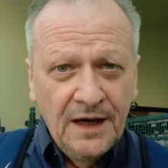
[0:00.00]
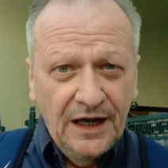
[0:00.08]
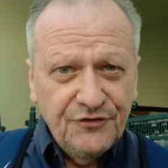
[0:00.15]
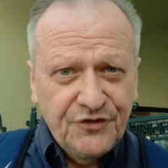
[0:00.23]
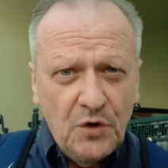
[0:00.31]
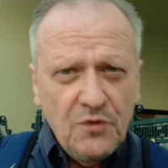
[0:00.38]

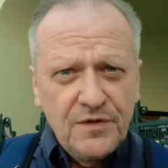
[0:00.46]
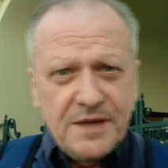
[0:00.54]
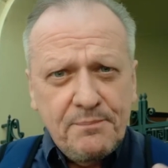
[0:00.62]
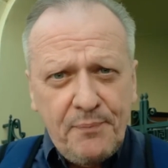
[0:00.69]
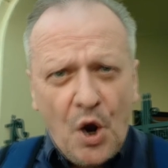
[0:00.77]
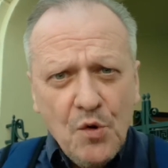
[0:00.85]
And so the
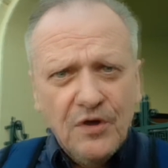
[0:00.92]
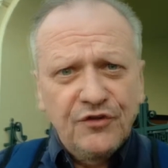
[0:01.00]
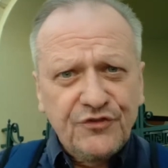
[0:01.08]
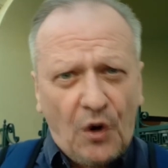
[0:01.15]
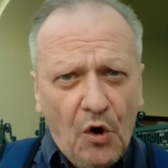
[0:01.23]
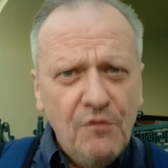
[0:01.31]

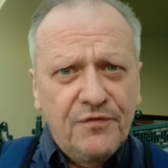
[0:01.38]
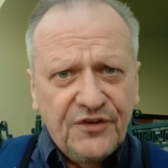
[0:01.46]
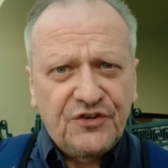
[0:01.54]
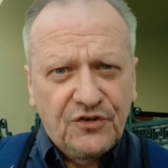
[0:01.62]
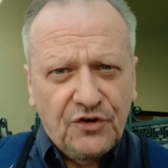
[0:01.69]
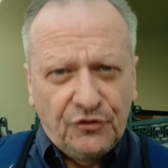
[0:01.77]
opponents of
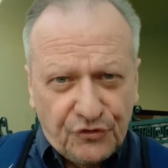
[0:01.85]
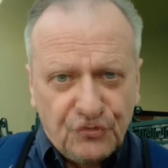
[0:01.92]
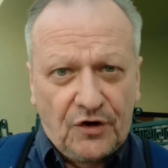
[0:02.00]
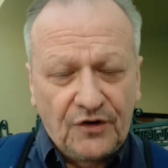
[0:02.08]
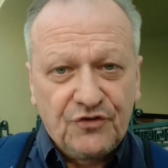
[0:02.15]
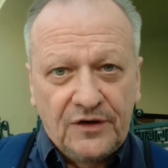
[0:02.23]
this
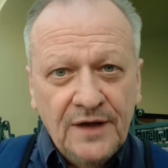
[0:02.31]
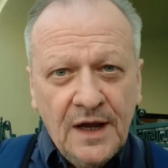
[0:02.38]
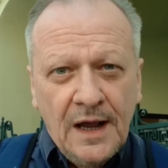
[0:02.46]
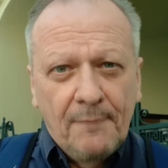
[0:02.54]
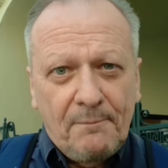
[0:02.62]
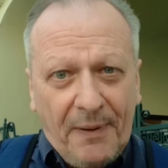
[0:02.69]
construction
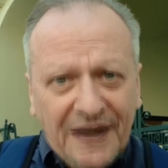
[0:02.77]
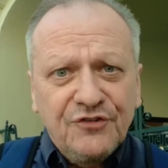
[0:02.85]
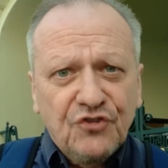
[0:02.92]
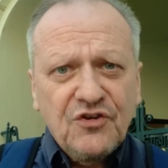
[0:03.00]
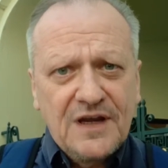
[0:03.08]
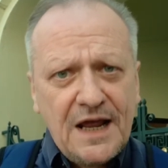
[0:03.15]

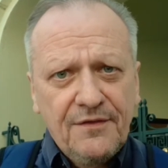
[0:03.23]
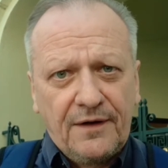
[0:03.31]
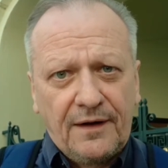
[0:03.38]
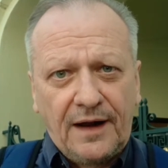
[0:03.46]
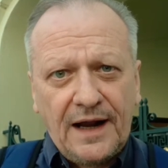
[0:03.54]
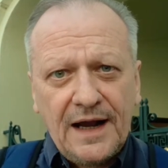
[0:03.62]
banded
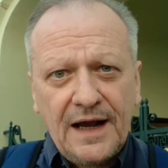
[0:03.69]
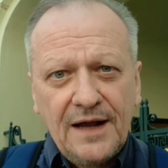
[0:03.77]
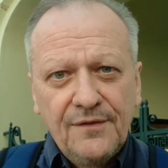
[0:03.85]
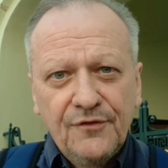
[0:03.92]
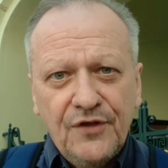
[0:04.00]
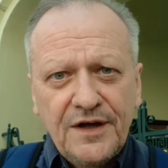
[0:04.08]
together
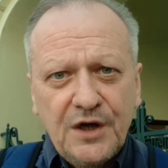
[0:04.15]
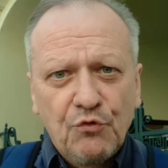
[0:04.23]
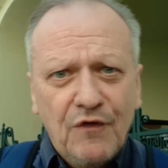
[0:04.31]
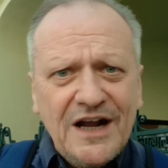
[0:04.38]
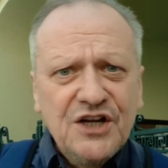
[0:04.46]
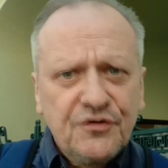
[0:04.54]
and they
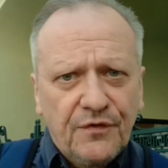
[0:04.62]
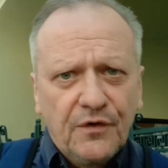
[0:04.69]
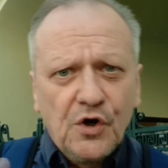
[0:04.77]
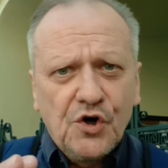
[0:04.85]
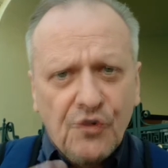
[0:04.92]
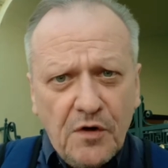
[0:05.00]
arranged
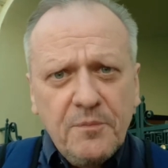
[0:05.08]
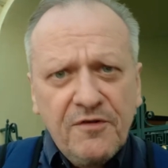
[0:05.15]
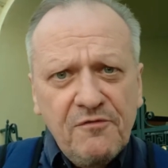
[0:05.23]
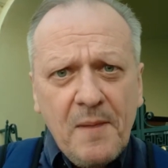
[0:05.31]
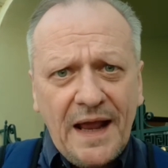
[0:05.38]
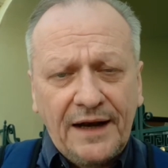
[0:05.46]
for a group
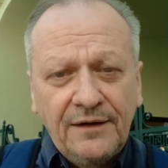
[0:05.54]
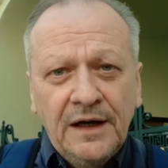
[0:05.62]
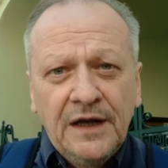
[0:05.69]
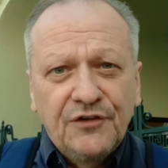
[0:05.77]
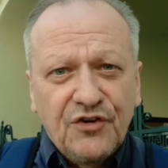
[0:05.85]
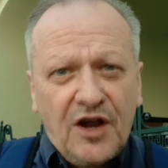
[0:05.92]
of men
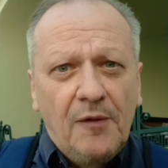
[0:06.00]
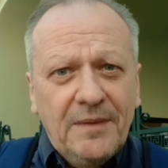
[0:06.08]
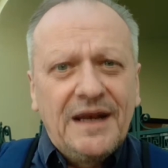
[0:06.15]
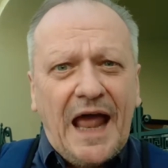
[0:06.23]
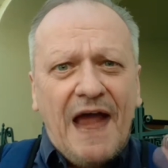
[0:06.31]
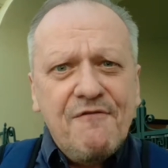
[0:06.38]
to come
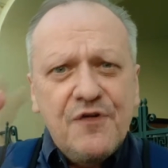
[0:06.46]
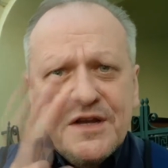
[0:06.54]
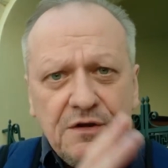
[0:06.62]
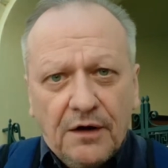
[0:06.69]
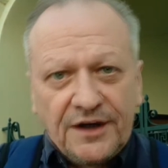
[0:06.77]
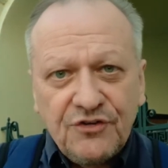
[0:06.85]
in every
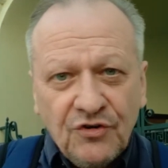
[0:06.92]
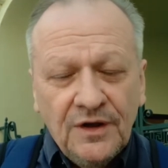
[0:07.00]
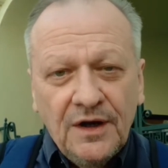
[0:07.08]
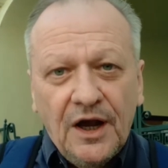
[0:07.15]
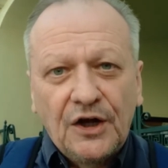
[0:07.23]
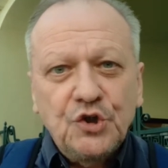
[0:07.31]
night
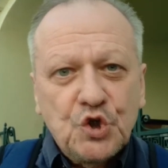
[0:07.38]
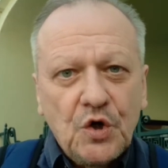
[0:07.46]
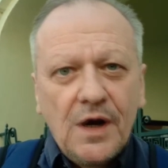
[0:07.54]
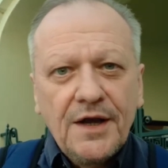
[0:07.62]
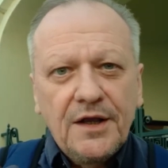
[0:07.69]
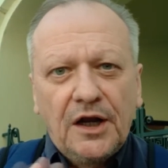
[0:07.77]
and
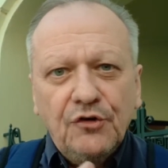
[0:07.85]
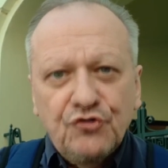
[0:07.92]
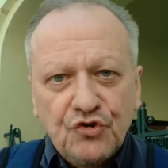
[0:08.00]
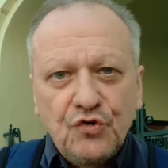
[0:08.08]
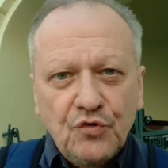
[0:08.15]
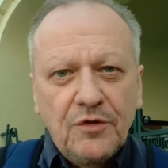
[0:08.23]
try and
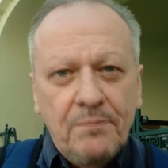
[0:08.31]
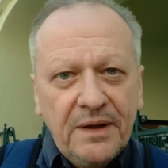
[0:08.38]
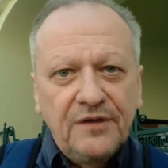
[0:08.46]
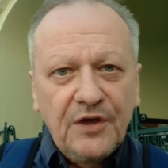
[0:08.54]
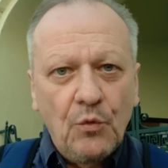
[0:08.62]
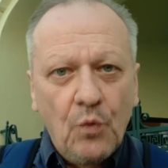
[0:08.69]
undo the
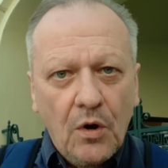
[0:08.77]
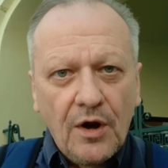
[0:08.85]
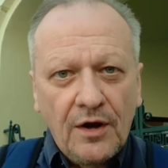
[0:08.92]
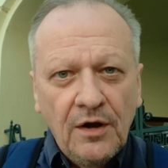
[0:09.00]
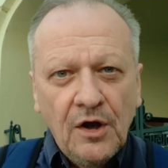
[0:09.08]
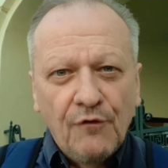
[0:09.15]
building
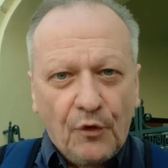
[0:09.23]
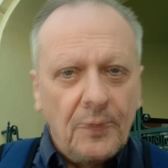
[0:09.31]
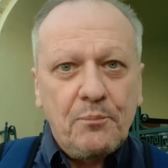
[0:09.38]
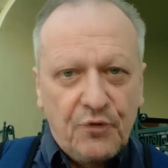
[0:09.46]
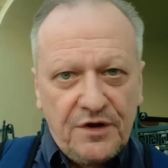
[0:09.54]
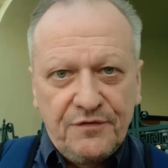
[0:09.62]
work for
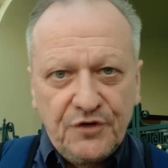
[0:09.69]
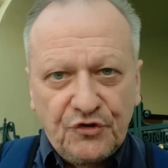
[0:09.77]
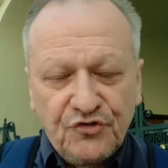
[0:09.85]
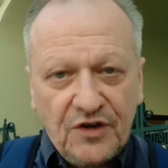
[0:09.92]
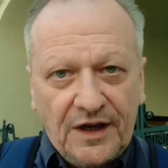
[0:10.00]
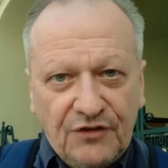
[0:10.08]
the
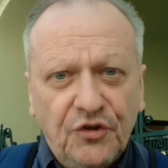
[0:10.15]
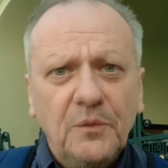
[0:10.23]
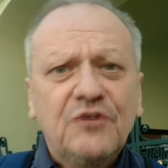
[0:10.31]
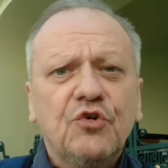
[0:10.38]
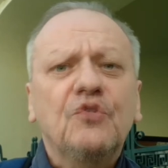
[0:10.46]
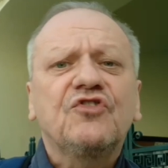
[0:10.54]
previous day. So
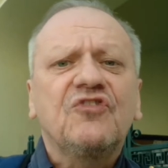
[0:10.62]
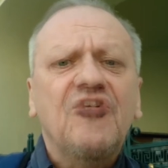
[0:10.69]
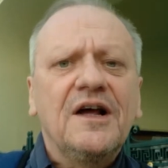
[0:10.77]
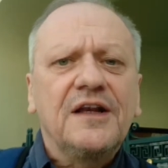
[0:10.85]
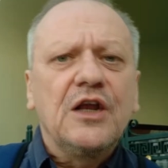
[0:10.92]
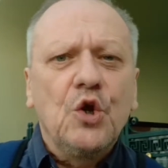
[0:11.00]
it took
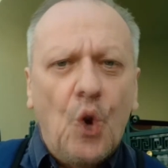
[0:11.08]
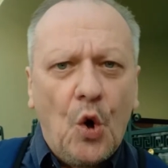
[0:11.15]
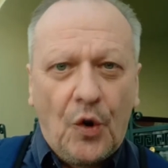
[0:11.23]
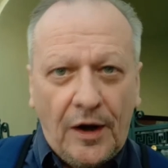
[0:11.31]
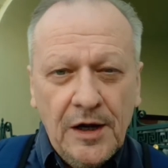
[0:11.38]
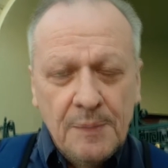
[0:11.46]
slightly
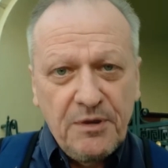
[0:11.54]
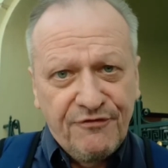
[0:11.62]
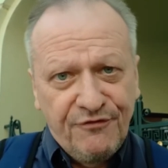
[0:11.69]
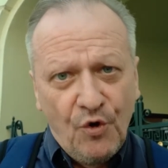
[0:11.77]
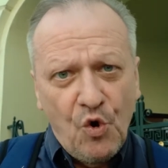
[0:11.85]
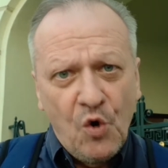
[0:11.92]
longer
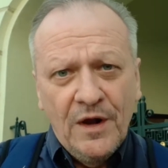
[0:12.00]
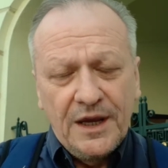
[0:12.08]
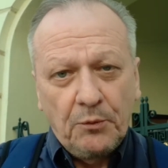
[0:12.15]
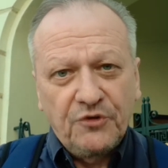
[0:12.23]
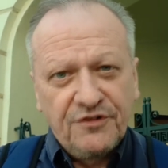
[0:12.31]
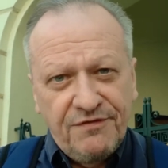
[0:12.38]
before
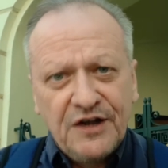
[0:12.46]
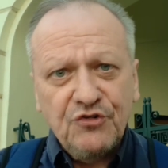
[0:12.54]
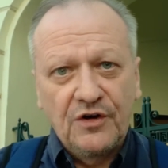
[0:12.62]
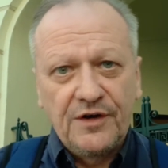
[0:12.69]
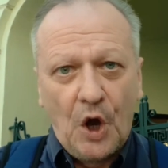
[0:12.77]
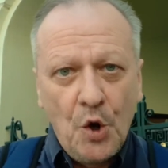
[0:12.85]
it was
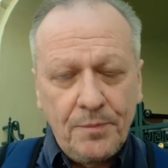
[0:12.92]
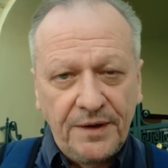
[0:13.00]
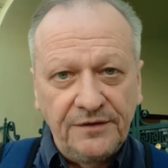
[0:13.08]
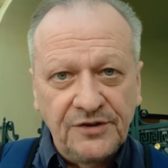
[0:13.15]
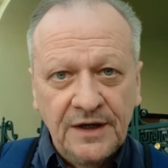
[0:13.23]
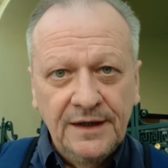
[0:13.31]
eventually
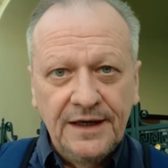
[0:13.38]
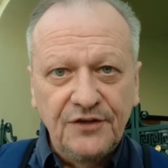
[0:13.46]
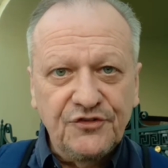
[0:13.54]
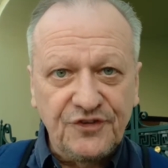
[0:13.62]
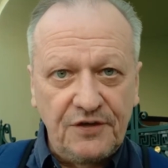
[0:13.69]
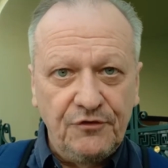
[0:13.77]
opened
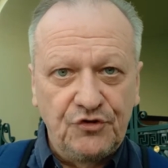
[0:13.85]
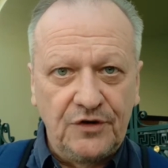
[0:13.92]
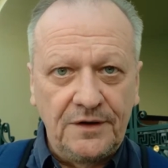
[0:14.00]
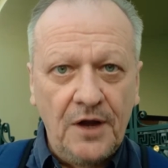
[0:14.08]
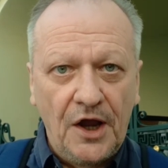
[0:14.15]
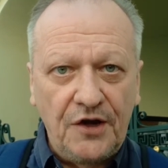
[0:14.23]
in
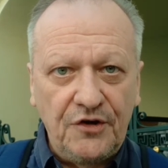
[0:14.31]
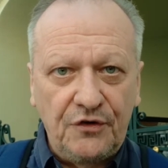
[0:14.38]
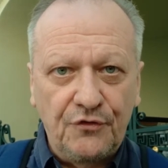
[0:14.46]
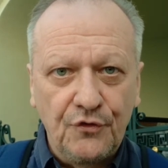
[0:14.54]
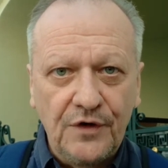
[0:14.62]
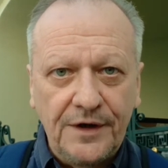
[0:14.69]

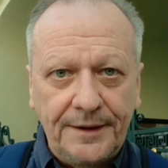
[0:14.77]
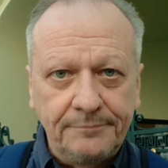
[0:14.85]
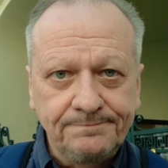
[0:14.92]
1783.